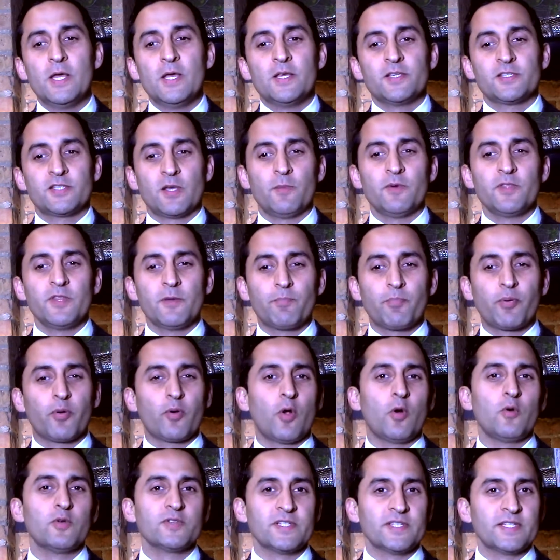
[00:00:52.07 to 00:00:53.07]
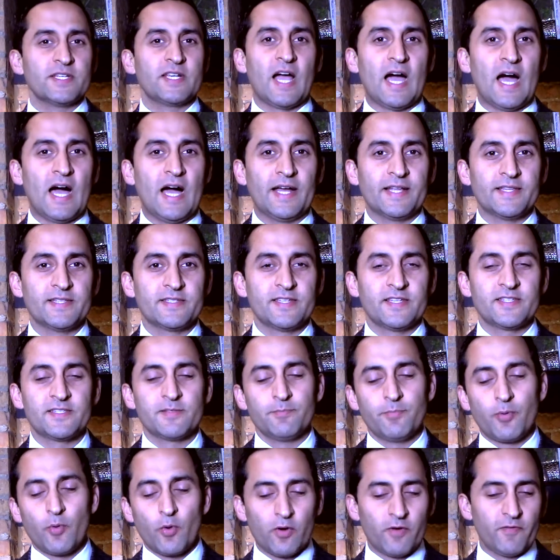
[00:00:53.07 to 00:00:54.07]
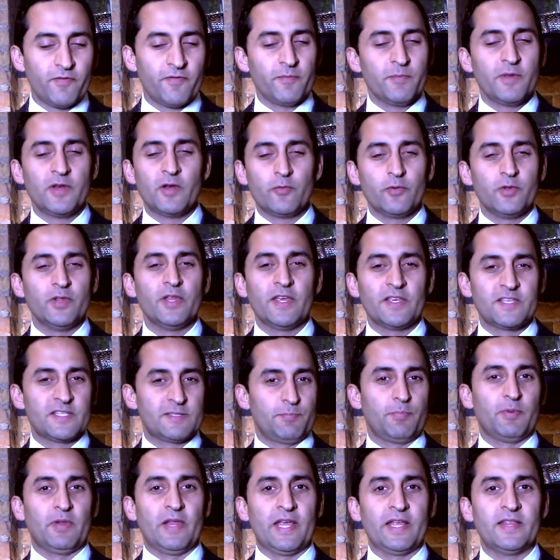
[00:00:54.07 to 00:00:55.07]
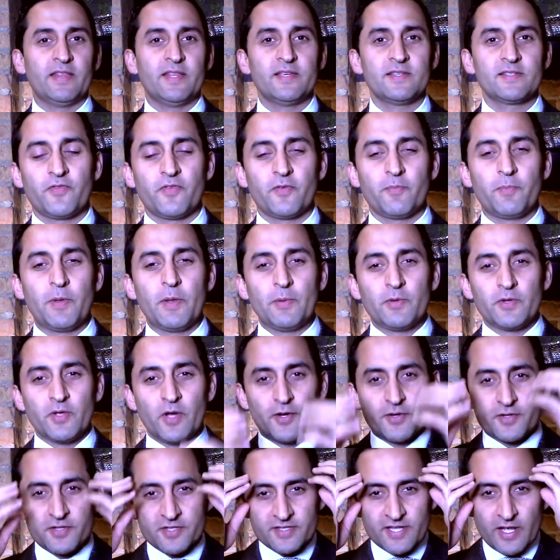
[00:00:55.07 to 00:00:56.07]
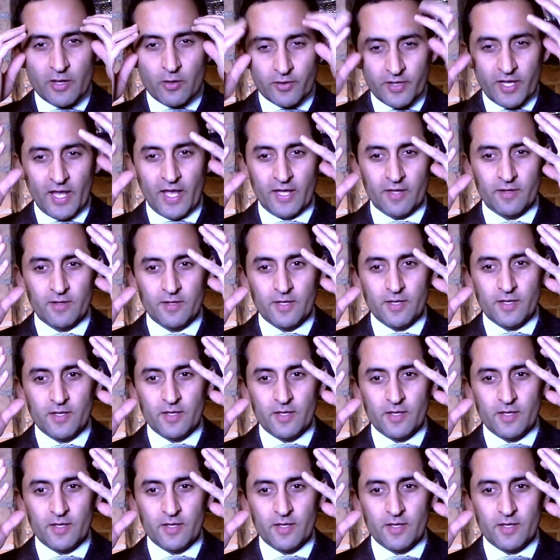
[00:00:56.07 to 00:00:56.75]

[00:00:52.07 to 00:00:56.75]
Some of the pros and cons, it's important for me to really explain this for people to understand, okay,